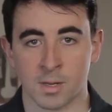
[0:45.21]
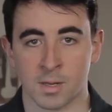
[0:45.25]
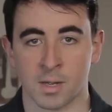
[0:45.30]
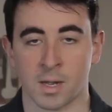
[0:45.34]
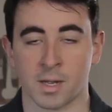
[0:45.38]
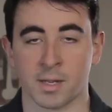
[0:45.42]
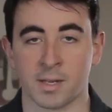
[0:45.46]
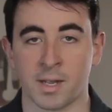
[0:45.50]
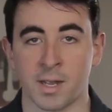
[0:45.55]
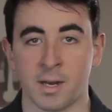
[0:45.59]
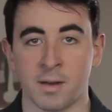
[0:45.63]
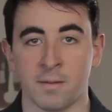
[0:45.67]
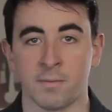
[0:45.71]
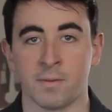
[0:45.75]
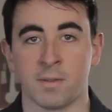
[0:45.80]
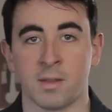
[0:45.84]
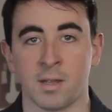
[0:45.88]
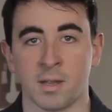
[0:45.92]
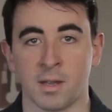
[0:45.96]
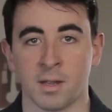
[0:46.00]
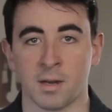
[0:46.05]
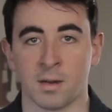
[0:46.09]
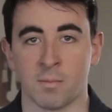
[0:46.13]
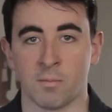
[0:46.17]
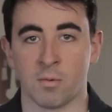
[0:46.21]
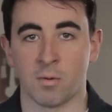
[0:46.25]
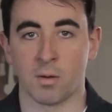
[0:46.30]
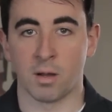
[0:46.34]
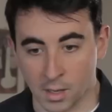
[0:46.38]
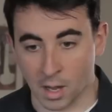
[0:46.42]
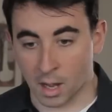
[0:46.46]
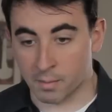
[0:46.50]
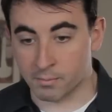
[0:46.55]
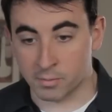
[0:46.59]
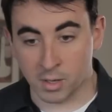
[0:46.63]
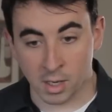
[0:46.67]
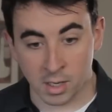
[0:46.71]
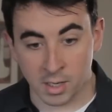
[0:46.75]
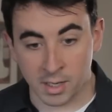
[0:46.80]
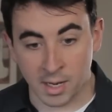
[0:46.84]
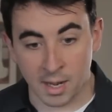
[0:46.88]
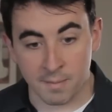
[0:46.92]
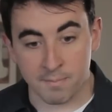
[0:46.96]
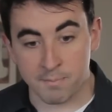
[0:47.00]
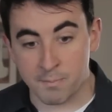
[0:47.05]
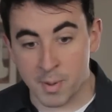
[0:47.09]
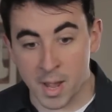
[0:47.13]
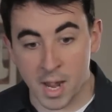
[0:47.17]
I can't even think anymore. I'm gonna
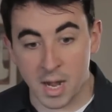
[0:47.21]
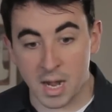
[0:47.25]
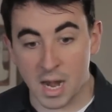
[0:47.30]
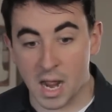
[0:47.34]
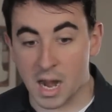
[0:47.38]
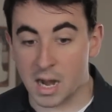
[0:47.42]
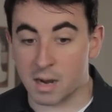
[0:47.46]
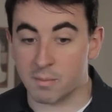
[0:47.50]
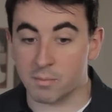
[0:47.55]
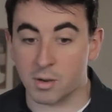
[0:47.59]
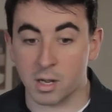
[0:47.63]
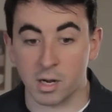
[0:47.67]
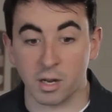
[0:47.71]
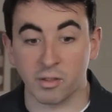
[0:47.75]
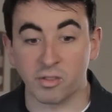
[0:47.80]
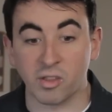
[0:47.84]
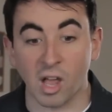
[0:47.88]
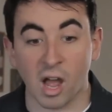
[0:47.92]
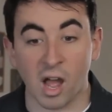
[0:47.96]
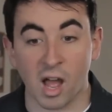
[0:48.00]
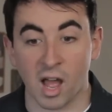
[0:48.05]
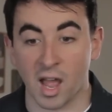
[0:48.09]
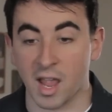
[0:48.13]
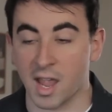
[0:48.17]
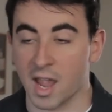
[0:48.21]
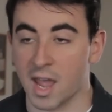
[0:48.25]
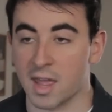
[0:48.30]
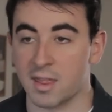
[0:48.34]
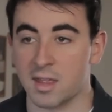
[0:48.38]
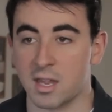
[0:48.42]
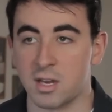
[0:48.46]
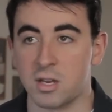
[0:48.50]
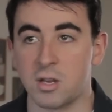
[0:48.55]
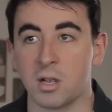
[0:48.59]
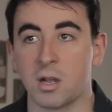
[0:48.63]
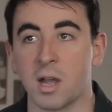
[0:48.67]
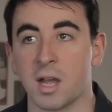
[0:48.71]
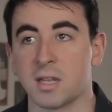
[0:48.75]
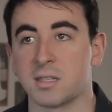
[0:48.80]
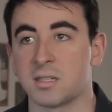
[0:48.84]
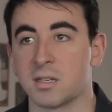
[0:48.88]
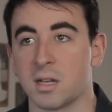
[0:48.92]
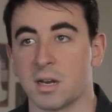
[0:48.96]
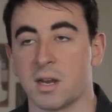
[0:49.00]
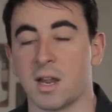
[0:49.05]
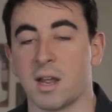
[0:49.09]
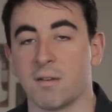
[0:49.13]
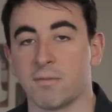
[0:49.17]
get bit and I'm gonna die and then you guys are
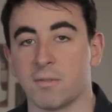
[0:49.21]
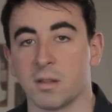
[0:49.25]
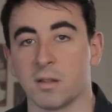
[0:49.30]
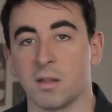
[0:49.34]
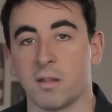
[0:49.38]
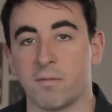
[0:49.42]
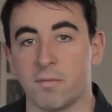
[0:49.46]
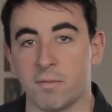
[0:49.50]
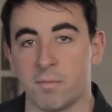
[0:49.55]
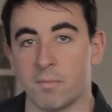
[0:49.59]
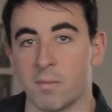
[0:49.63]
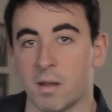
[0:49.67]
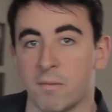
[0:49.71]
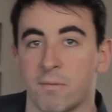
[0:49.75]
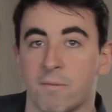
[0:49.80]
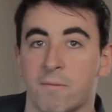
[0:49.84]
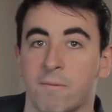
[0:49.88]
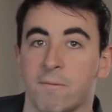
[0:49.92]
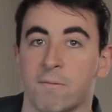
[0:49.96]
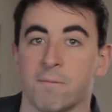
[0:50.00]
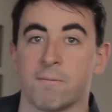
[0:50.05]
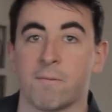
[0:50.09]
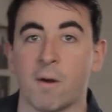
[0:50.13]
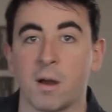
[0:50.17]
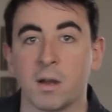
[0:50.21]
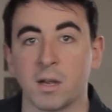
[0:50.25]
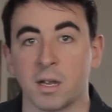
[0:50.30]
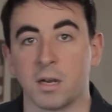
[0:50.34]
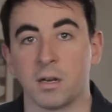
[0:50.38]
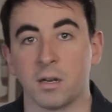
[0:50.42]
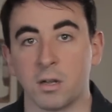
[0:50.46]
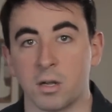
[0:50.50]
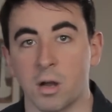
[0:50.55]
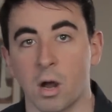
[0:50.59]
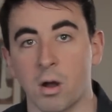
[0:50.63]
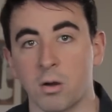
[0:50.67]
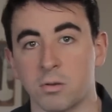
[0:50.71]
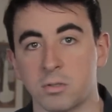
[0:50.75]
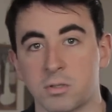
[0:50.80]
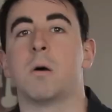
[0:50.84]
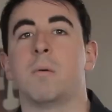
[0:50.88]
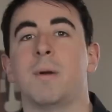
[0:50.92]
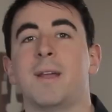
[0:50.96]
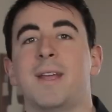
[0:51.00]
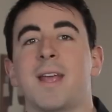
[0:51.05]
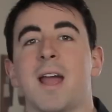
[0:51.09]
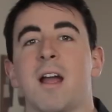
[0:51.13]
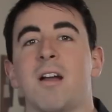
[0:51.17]
gonna have to live with my ghost.
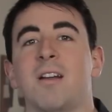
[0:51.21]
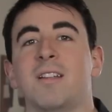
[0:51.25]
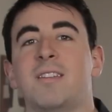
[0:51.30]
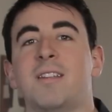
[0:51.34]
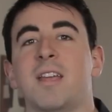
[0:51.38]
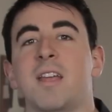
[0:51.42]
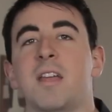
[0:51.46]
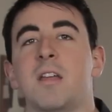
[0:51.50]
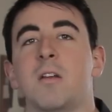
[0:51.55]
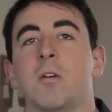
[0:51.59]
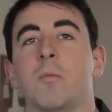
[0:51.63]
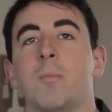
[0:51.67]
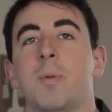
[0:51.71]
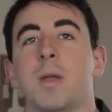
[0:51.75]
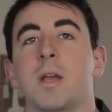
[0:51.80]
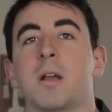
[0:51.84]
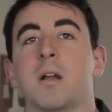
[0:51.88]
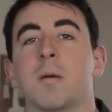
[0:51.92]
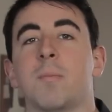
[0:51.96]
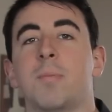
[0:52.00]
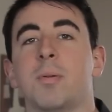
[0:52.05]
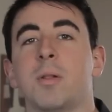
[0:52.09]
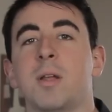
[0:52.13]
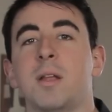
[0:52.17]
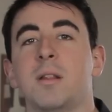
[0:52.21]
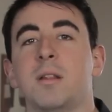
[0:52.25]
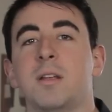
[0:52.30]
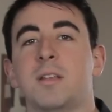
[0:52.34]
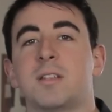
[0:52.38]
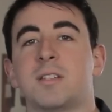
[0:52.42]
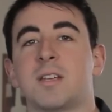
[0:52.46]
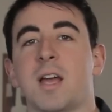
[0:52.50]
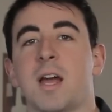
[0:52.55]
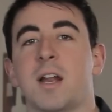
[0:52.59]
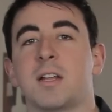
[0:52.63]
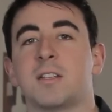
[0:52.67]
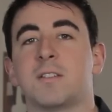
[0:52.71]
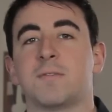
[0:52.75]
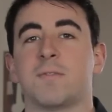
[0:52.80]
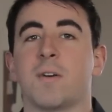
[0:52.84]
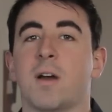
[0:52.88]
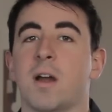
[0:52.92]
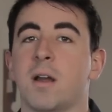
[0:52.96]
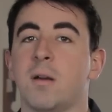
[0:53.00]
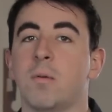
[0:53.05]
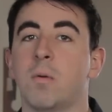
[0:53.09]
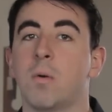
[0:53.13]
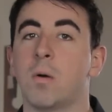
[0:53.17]
We guarantee you'll be completely
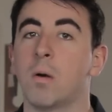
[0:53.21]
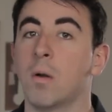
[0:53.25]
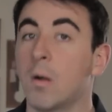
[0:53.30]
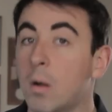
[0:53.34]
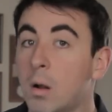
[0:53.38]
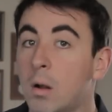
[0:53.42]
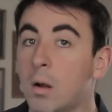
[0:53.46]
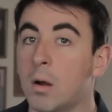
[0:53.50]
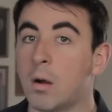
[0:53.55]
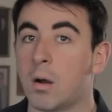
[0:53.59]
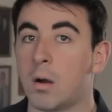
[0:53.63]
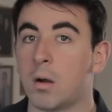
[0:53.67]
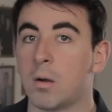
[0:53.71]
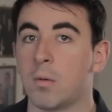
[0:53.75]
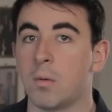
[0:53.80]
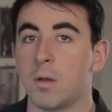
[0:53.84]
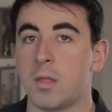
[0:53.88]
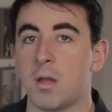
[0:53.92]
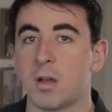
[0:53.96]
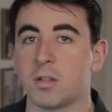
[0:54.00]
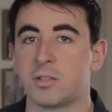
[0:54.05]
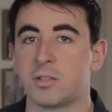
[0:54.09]
satisfied with our